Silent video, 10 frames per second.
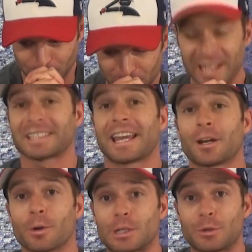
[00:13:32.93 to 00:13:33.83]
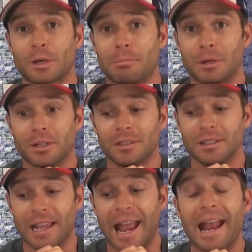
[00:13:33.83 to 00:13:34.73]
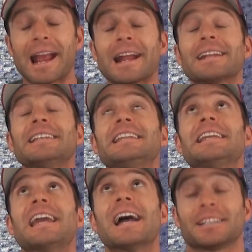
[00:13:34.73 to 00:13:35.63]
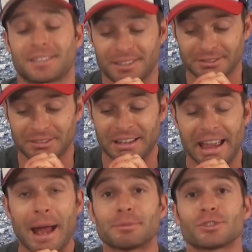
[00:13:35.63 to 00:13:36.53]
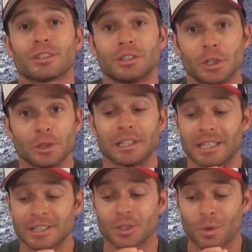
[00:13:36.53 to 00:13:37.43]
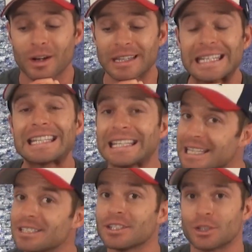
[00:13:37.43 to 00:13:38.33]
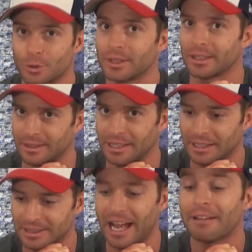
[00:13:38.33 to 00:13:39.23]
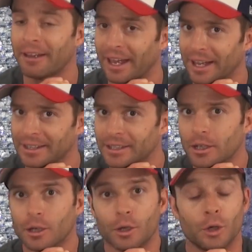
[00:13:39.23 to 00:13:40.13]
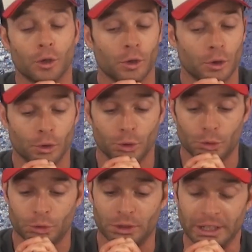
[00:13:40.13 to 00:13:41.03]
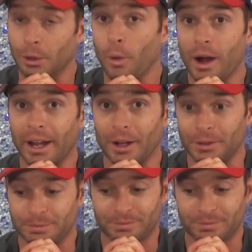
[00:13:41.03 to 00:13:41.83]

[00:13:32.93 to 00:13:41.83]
Next category is drinkability, and yes, absolutely, this is one of the easiest drinking things I've had in a while,